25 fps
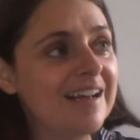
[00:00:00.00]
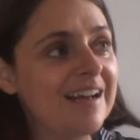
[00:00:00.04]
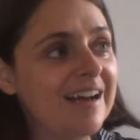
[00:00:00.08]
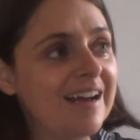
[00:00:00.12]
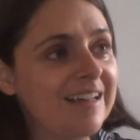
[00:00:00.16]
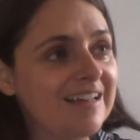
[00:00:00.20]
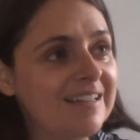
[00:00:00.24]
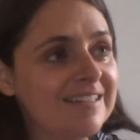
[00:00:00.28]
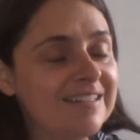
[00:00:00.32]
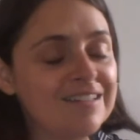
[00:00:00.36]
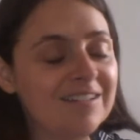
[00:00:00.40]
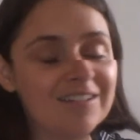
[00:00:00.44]

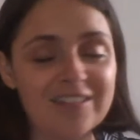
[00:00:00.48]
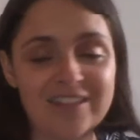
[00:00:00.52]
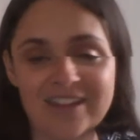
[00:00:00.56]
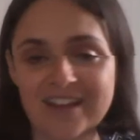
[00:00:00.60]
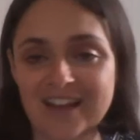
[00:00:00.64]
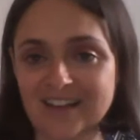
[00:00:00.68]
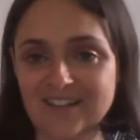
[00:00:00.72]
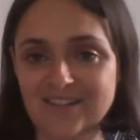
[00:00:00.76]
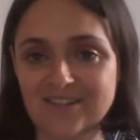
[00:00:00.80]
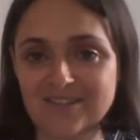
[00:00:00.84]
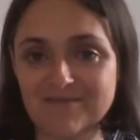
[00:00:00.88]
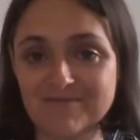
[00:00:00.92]
I still think
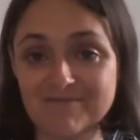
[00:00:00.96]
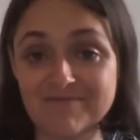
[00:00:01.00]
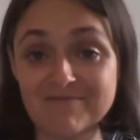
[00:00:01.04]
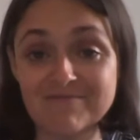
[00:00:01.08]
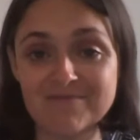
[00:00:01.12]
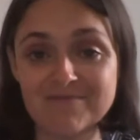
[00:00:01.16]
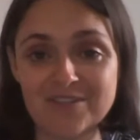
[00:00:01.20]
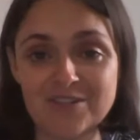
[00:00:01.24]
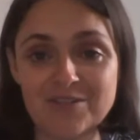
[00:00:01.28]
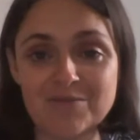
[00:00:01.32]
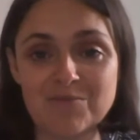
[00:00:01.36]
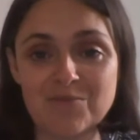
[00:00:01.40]
I should
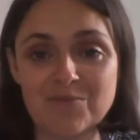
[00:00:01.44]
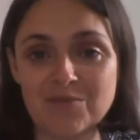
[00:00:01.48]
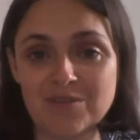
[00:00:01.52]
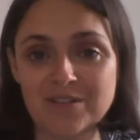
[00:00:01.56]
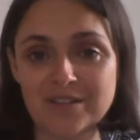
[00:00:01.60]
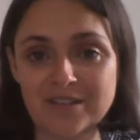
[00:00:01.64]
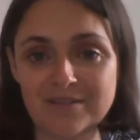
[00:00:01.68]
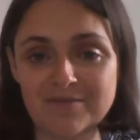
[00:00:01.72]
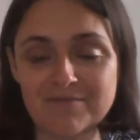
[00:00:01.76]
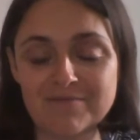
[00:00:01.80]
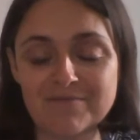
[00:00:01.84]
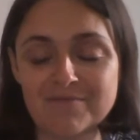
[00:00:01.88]
do more
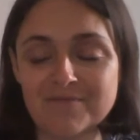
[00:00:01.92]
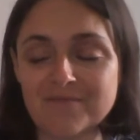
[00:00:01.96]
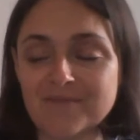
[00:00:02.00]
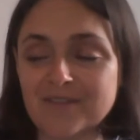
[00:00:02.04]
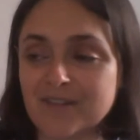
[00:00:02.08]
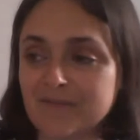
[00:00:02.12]
to